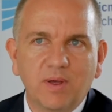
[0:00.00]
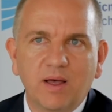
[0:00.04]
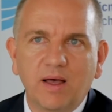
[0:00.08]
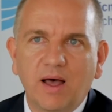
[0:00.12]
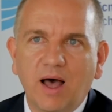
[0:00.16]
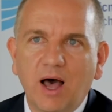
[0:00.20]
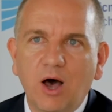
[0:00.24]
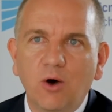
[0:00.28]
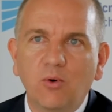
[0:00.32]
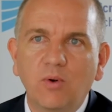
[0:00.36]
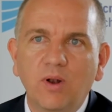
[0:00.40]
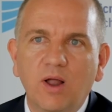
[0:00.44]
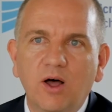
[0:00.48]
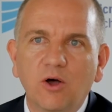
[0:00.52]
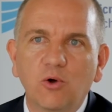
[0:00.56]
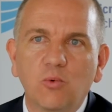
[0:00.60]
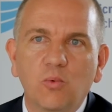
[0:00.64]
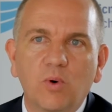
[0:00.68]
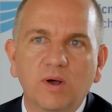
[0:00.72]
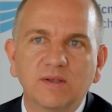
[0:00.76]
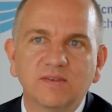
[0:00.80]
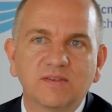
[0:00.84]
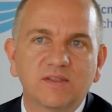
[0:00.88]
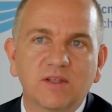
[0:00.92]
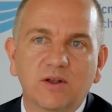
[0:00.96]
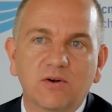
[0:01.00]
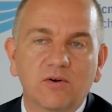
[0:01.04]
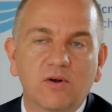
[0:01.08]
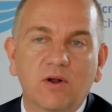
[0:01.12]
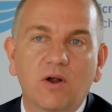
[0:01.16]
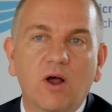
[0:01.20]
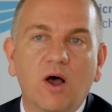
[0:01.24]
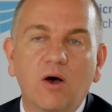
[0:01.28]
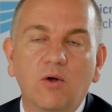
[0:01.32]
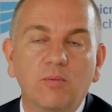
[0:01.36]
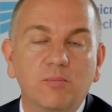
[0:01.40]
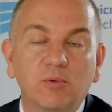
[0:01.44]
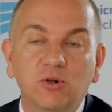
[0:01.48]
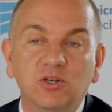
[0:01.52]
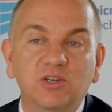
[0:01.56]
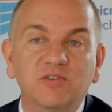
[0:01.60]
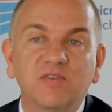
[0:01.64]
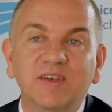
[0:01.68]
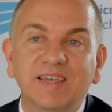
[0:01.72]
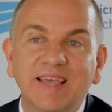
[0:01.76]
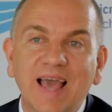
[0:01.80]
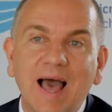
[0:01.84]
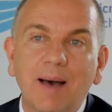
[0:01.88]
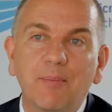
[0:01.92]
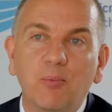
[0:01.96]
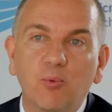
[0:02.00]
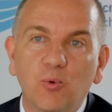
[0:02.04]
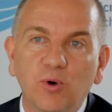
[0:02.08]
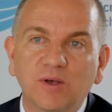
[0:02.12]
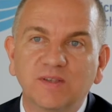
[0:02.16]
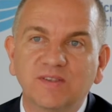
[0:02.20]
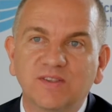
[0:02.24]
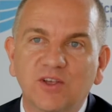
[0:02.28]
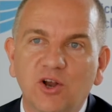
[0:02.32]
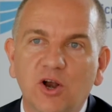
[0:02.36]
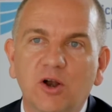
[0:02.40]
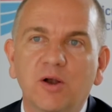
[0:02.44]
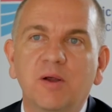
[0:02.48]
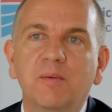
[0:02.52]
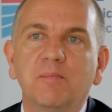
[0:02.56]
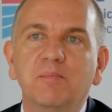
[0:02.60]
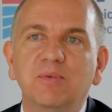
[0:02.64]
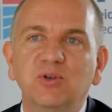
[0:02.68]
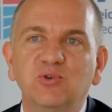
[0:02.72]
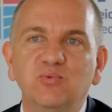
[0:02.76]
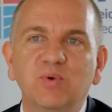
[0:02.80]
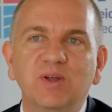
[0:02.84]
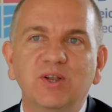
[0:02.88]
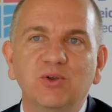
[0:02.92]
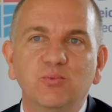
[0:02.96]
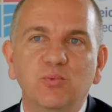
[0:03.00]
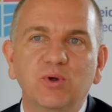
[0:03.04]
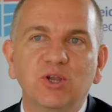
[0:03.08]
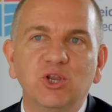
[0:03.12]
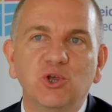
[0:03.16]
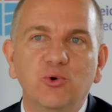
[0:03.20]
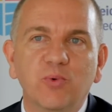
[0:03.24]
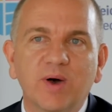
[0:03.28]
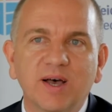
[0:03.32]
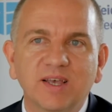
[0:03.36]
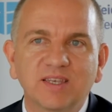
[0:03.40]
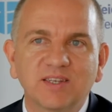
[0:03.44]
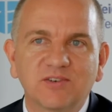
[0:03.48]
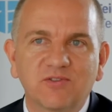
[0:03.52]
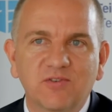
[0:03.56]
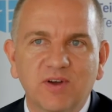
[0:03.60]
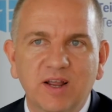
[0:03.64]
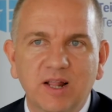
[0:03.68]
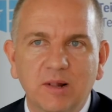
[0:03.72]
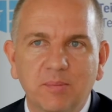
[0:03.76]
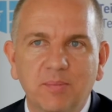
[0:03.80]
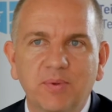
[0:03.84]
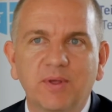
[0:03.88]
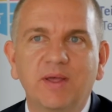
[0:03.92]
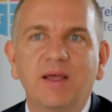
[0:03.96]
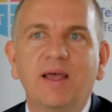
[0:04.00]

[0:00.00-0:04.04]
how long was there, or how much of a gap was there between when you asked for help